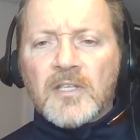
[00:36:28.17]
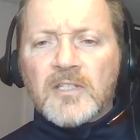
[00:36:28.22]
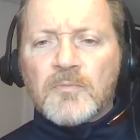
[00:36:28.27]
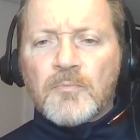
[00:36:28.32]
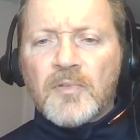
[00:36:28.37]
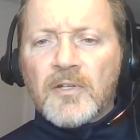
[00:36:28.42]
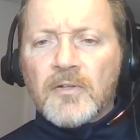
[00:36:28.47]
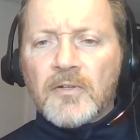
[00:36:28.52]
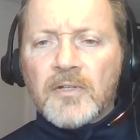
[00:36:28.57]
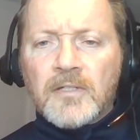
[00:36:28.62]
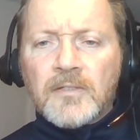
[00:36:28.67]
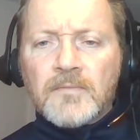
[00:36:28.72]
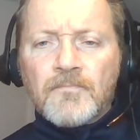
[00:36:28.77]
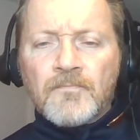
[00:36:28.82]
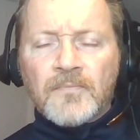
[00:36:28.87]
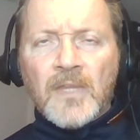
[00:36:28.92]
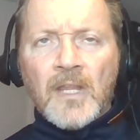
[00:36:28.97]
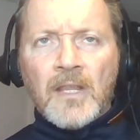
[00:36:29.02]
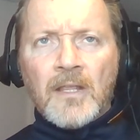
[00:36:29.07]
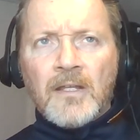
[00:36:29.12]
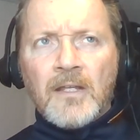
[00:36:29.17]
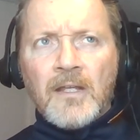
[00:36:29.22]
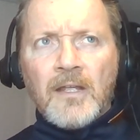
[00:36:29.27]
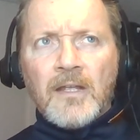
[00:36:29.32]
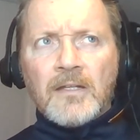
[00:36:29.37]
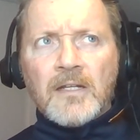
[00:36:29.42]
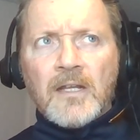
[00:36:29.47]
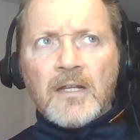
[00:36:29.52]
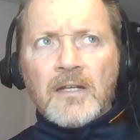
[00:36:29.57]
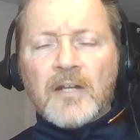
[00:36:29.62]
period,
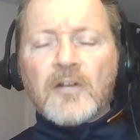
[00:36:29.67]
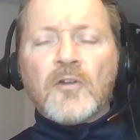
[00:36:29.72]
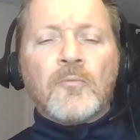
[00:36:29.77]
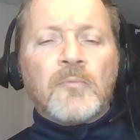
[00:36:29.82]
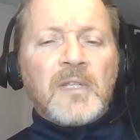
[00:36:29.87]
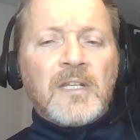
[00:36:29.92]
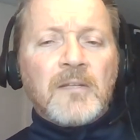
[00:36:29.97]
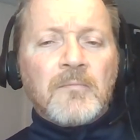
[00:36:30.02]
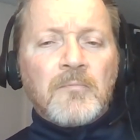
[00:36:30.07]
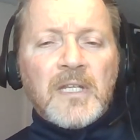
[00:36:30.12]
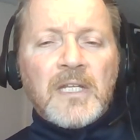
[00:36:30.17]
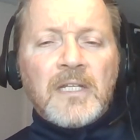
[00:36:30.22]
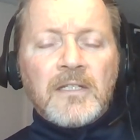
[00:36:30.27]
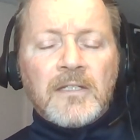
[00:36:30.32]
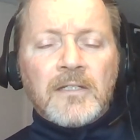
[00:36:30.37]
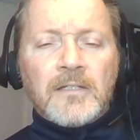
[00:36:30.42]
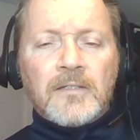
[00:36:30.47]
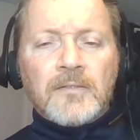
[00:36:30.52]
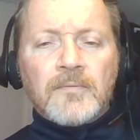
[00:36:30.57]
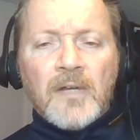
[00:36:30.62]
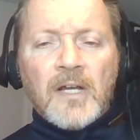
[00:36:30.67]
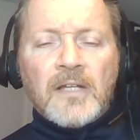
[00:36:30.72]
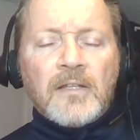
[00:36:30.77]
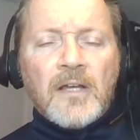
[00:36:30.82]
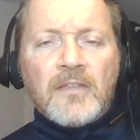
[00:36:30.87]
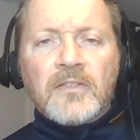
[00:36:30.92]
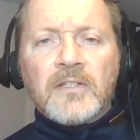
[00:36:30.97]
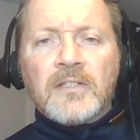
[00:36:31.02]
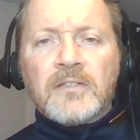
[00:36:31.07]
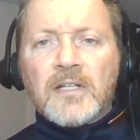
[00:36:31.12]
and, and I don't sure. mean immediate, I,
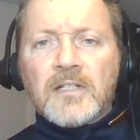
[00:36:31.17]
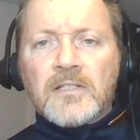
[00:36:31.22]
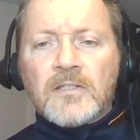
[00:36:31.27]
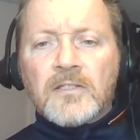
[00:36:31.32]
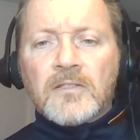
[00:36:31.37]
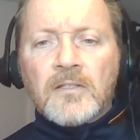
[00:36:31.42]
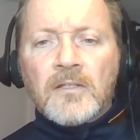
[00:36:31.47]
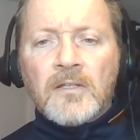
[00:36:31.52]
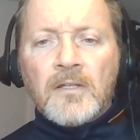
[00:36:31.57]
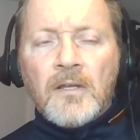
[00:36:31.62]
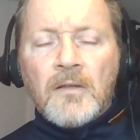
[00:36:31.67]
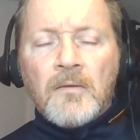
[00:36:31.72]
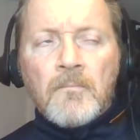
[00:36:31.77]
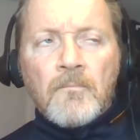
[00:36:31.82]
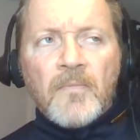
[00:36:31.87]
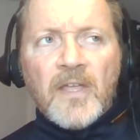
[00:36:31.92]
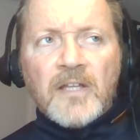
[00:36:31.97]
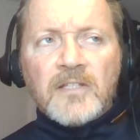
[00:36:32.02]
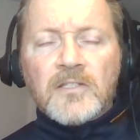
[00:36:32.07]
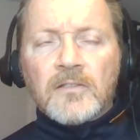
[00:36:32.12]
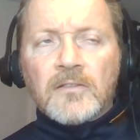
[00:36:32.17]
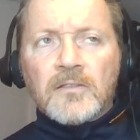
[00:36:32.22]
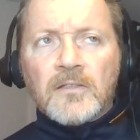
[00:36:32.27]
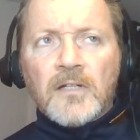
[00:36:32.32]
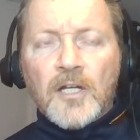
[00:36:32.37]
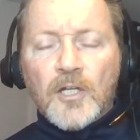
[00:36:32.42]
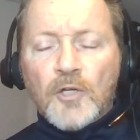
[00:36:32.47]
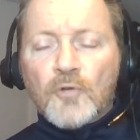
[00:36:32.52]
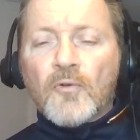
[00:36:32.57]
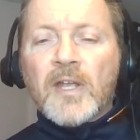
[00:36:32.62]
I think that's that's a,
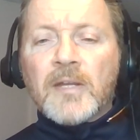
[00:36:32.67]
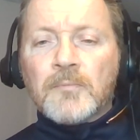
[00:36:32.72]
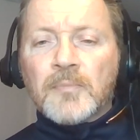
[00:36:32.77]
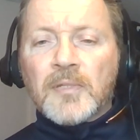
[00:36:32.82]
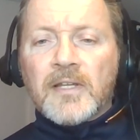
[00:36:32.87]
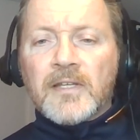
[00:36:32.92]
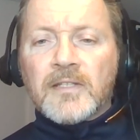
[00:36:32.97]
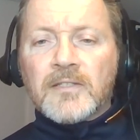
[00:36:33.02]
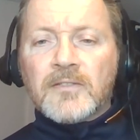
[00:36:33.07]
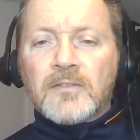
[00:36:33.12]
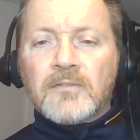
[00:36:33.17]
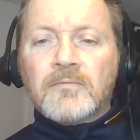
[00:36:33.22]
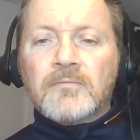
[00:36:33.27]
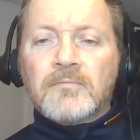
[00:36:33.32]
a great place.